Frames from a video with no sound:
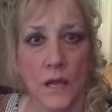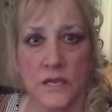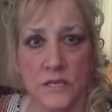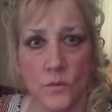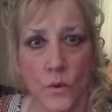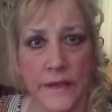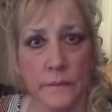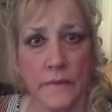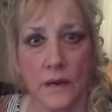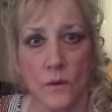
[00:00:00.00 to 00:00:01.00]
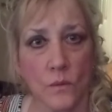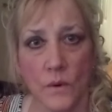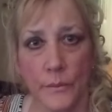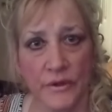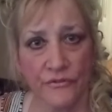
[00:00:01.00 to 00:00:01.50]
wait a minute.
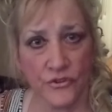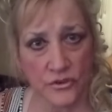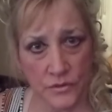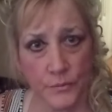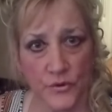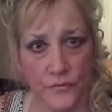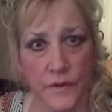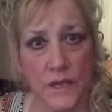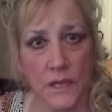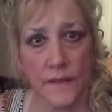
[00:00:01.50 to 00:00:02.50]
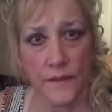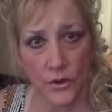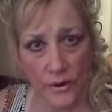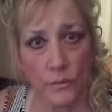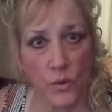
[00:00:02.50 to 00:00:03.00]
When we first moved in,
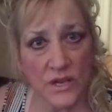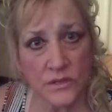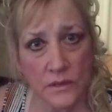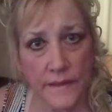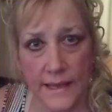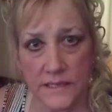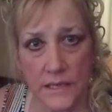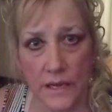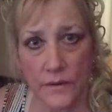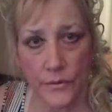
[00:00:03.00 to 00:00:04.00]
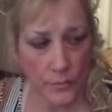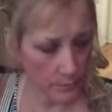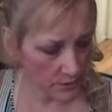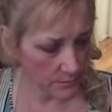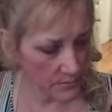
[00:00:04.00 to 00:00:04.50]
the crib was on that side of the
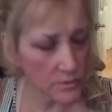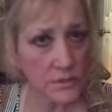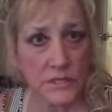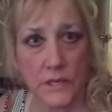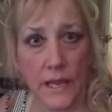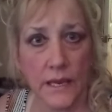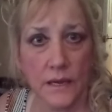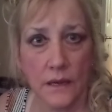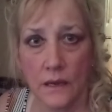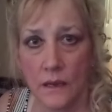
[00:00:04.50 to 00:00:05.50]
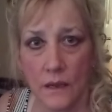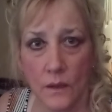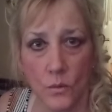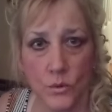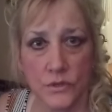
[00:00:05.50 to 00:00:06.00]
room, and the milk stain
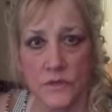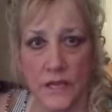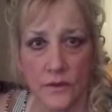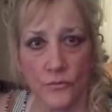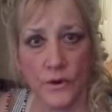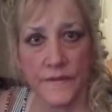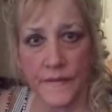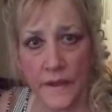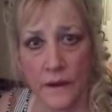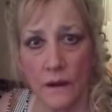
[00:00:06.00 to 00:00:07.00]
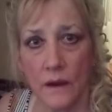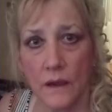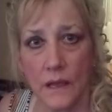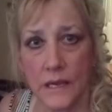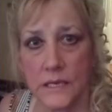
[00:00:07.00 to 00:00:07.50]
was like right
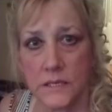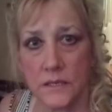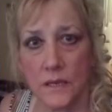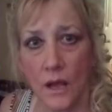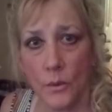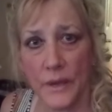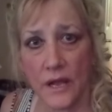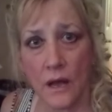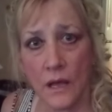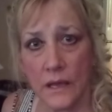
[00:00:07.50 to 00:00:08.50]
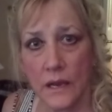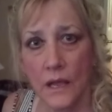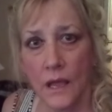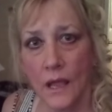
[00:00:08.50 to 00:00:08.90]
there. And he said, oh my God.